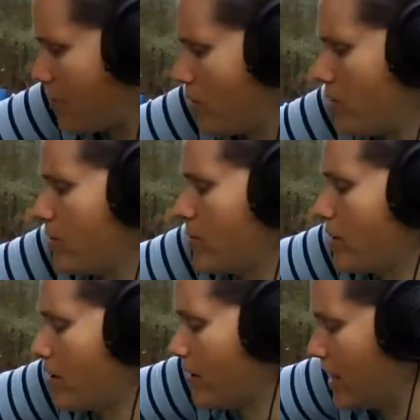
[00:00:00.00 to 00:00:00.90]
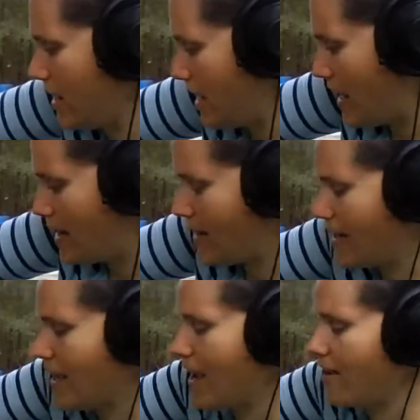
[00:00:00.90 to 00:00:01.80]
going to work on that, and I
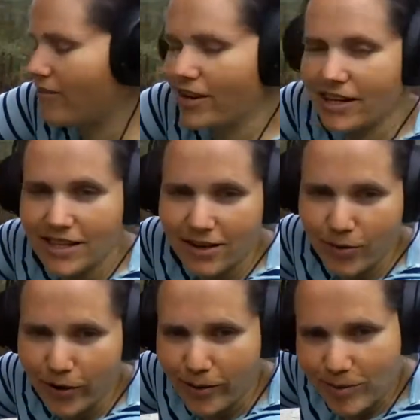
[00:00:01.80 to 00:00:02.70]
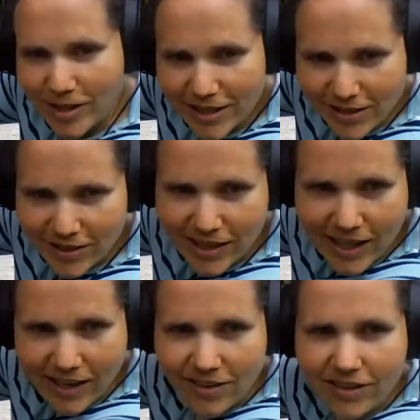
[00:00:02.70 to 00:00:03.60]
think I have an idea where I'm going to do it
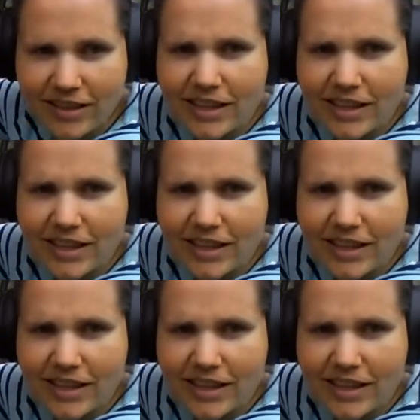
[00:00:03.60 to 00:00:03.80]
now.